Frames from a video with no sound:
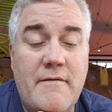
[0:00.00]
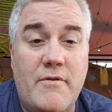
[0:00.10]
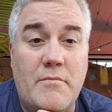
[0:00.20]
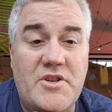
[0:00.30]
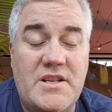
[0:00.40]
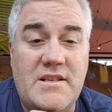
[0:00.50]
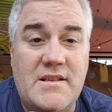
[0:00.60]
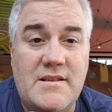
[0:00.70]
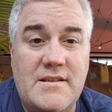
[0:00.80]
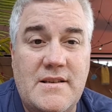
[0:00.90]
From
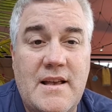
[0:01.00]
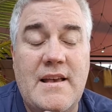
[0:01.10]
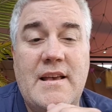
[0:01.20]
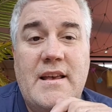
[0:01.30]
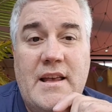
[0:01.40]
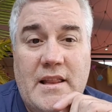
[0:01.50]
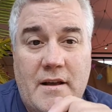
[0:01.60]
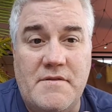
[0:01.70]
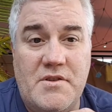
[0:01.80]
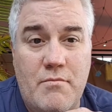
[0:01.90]
Jesus, He
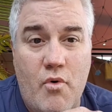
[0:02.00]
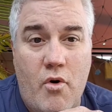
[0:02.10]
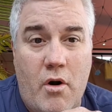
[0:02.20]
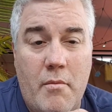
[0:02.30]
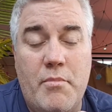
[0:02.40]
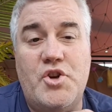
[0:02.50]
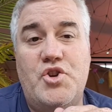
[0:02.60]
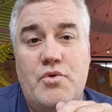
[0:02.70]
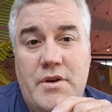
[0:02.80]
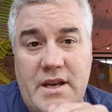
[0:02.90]
loves you more, but
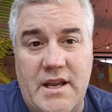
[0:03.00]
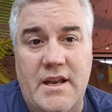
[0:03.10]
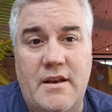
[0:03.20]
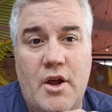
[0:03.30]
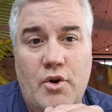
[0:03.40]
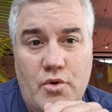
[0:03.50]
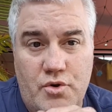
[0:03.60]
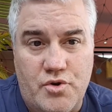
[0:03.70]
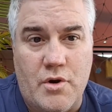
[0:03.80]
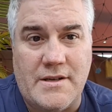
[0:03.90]
you need to
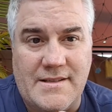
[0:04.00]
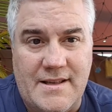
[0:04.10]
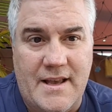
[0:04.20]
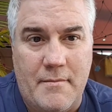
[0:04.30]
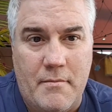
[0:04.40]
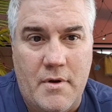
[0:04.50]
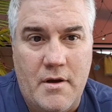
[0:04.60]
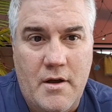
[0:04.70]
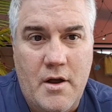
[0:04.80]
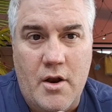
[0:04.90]
trust Him,
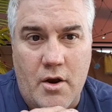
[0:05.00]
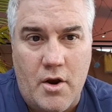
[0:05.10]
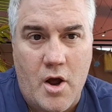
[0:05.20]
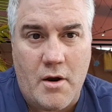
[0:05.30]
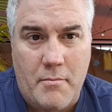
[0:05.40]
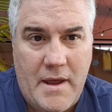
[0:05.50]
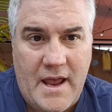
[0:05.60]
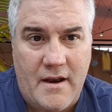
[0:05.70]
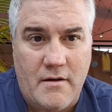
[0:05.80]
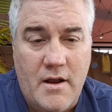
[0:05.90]
not
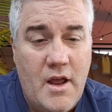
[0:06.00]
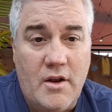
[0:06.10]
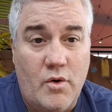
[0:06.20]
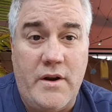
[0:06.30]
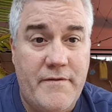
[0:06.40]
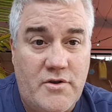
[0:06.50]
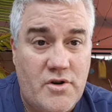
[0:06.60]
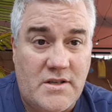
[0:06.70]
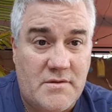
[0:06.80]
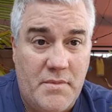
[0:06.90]
man. Don't even
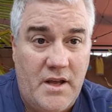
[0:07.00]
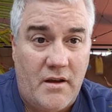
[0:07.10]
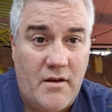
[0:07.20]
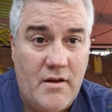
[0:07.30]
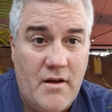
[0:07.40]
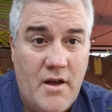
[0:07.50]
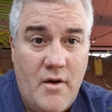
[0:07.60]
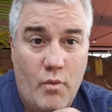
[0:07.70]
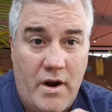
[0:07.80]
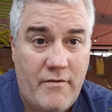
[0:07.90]
trust me.
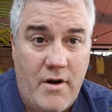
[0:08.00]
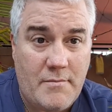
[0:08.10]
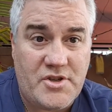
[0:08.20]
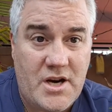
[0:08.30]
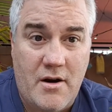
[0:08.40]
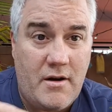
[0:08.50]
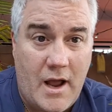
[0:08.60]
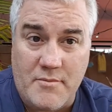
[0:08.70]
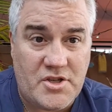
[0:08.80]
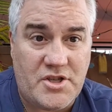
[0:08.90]
Whatever I'm sharing,
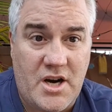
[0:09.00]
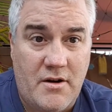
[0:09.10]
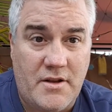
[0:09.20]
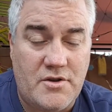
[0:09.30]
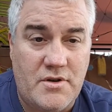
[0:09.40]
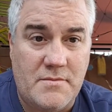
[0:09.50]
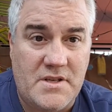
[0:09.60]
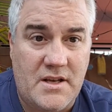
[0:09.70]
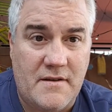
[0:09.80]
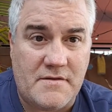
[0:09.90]
I'm just sharing the dreams
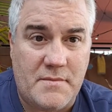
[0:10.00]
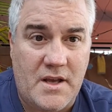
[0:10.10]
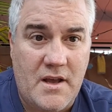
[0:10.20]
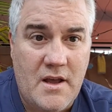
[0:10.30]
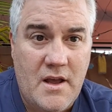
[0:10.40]
He gives me.